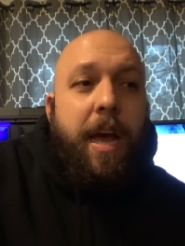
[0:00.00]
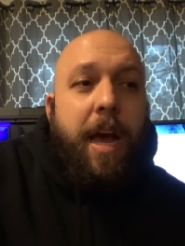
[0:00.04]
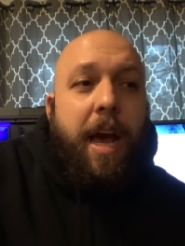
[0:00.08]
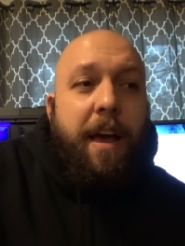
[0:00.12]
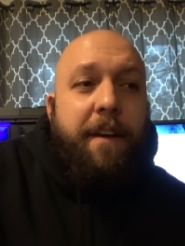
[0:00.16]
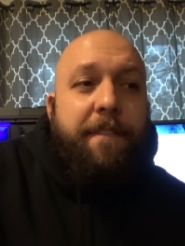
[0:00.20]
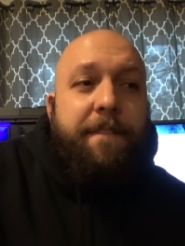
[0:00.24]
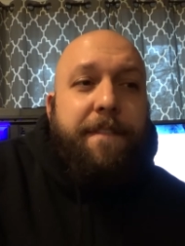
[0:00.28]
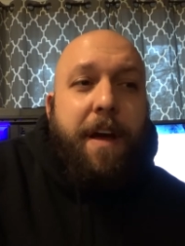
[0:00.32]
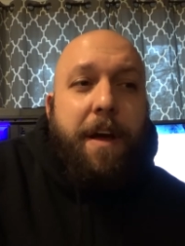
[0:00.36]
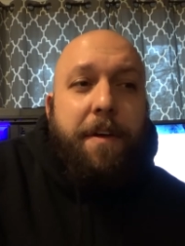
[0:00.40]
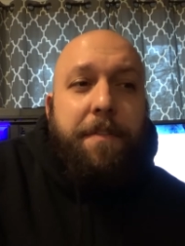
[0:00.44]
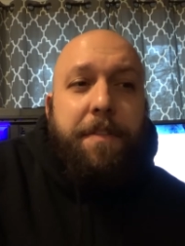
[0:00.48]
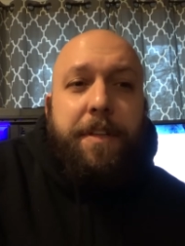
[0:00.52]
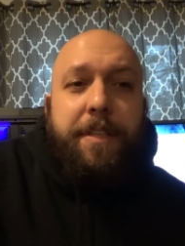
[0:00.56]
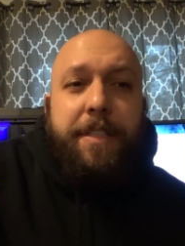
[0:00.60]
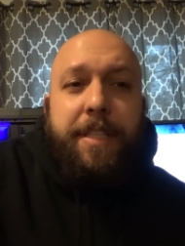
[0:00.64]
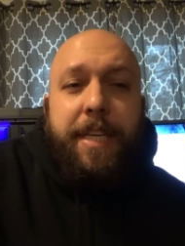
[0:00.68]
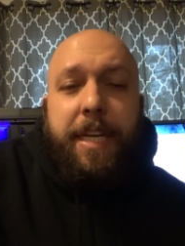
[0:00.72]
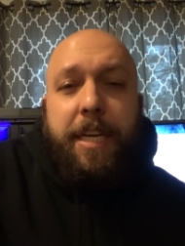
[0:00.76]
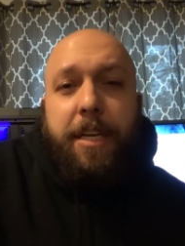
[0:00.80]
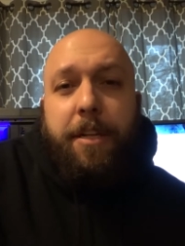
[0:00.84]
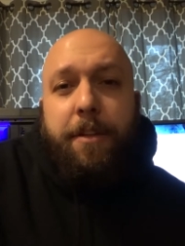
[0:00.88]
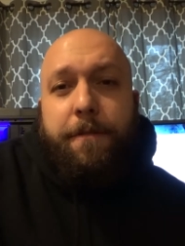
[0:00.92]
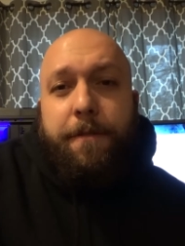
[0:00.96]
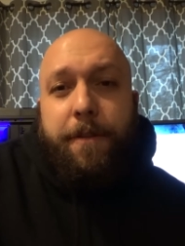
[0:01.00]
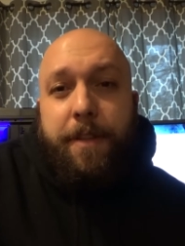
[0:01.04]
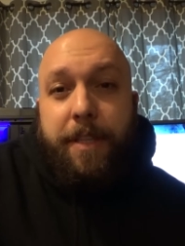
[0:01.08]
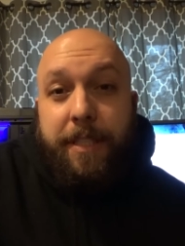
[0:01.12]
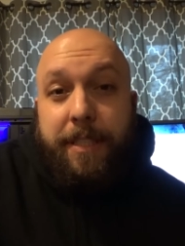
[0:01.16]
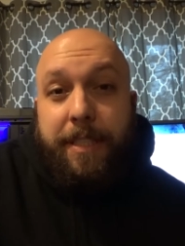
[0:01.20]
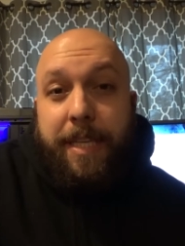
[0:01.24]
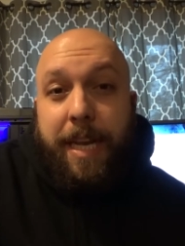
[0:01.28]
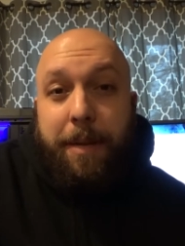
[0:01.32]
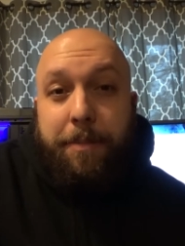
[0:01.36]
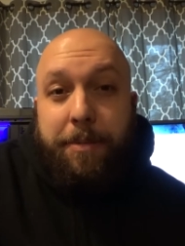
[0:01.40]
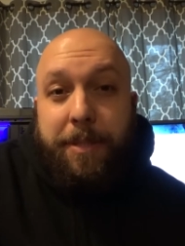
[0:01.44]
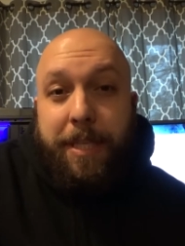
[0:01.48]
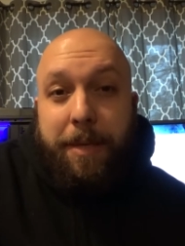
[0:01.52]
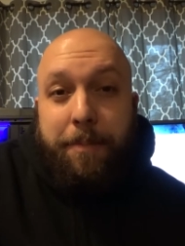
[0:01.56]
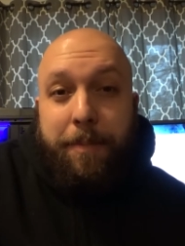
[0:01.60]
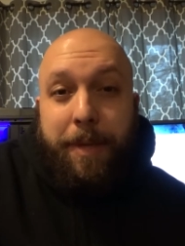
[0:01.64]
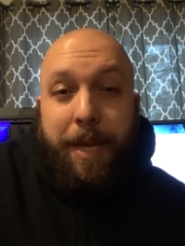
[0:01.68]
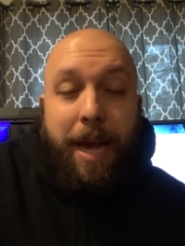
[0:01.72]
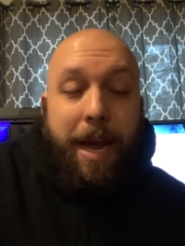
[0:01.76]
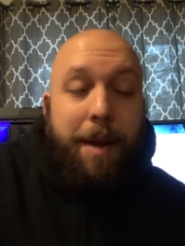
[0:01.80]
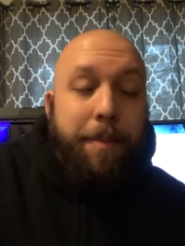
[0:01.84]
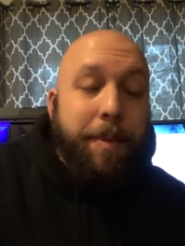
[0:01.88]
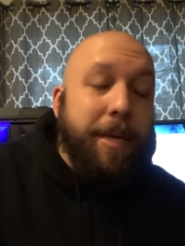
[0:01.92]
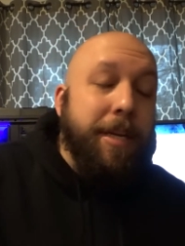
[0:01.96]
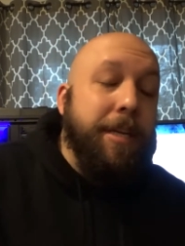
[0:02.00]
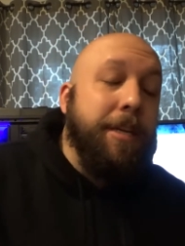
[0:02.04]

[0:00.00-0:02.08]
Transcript: I found the deal for the setup sitting behind me.